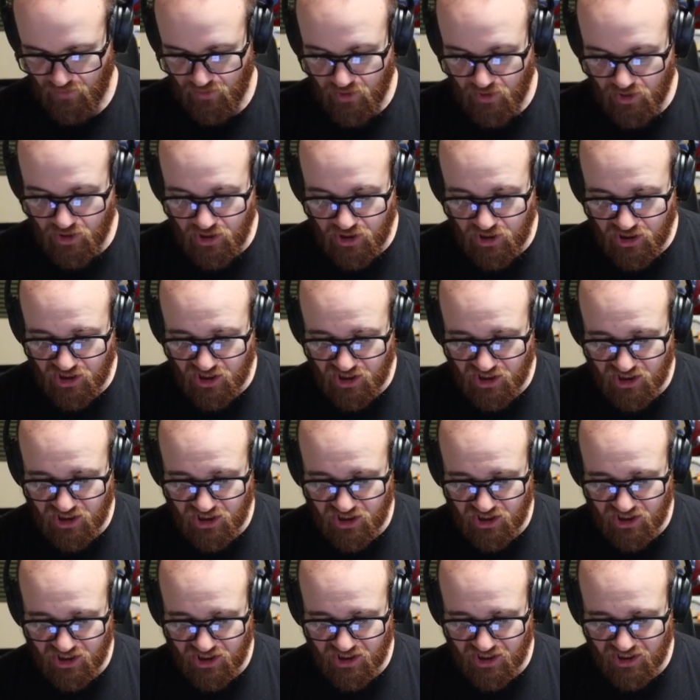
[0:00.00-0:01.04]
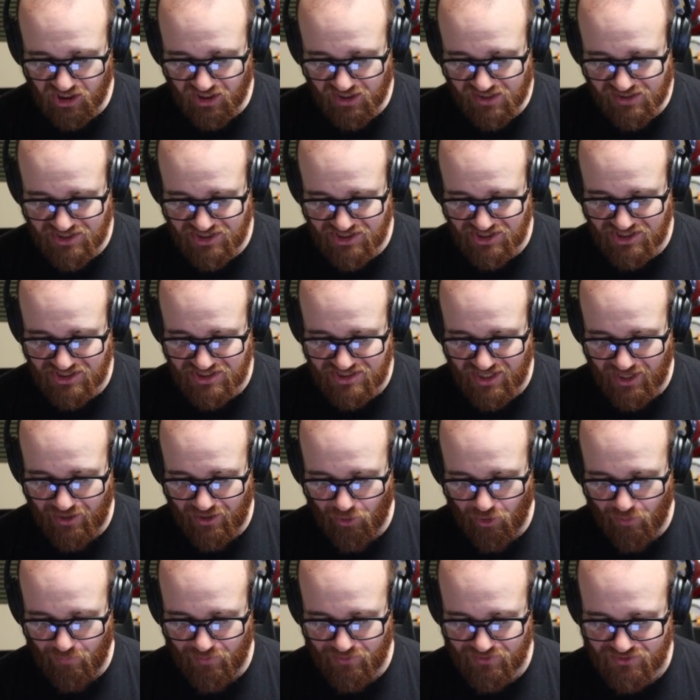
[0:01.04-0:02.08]
It's the
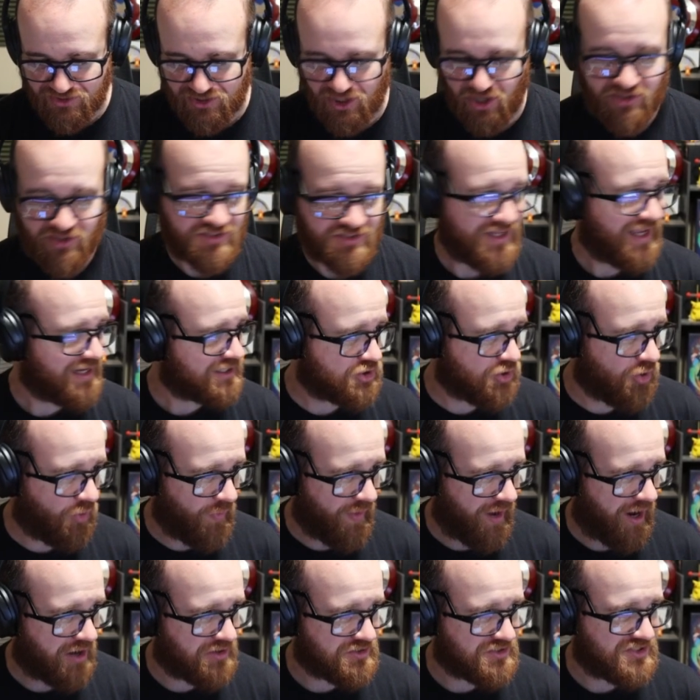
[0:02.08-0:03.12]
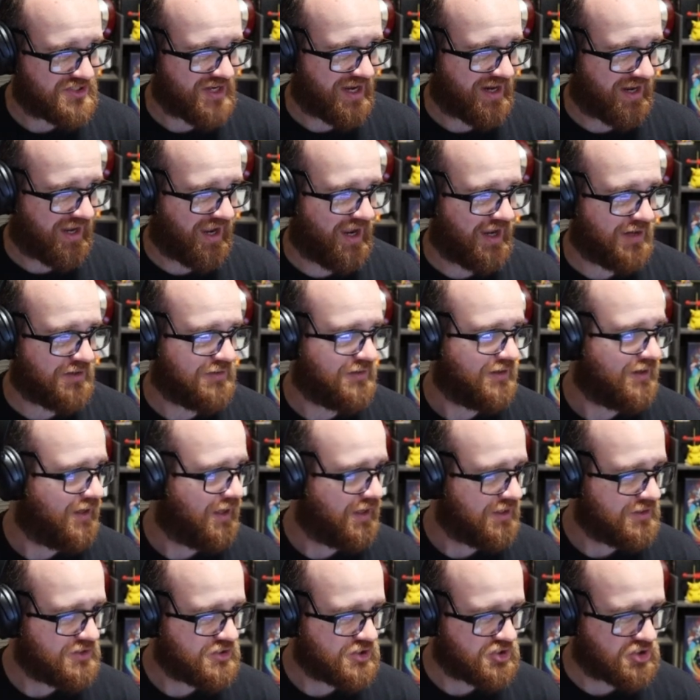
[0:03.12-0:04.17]
terrible start. It's actually only our second
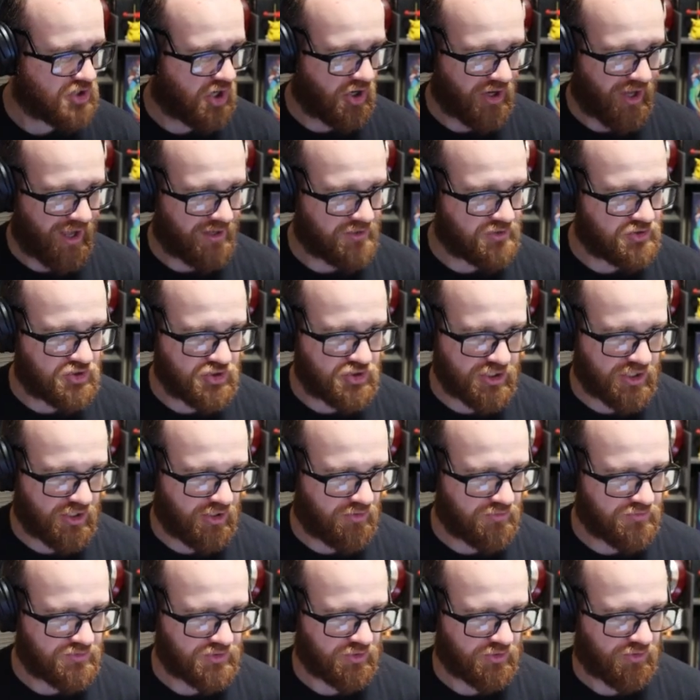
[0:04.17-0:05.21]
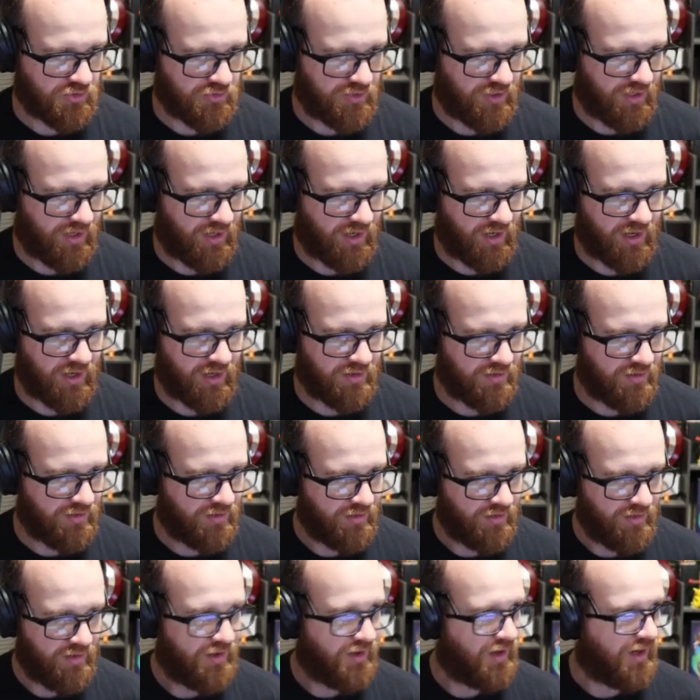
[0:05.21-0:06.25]
start on Geodude in
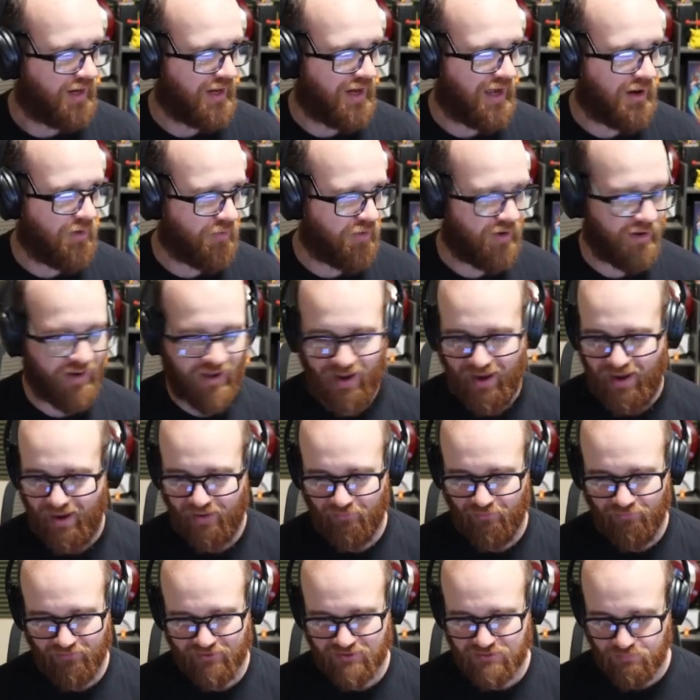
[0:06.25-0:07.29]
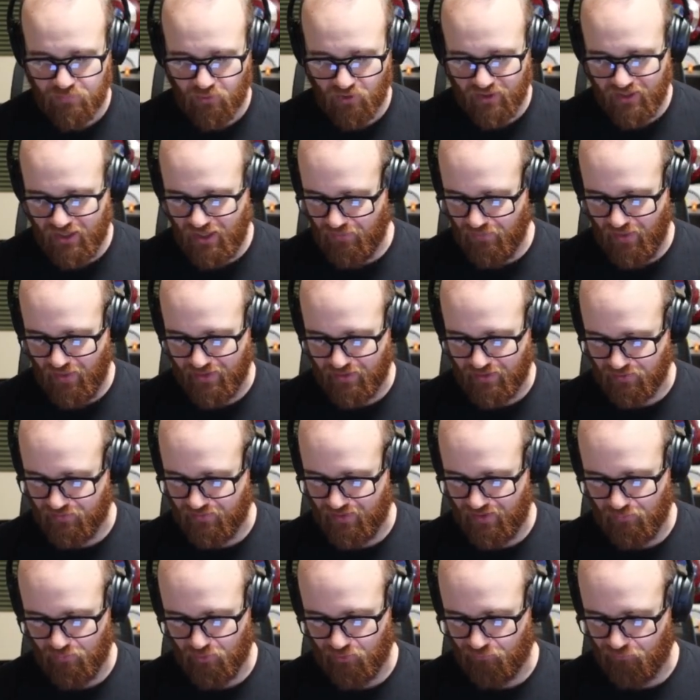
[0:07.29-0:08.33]
an hour and a half. It's pretty unlikely
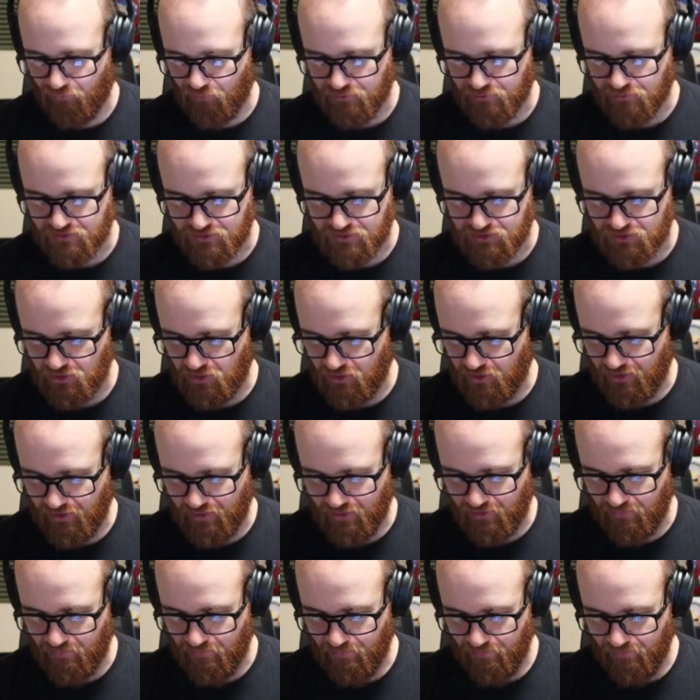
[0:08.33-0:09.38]
that we're forced to start on him.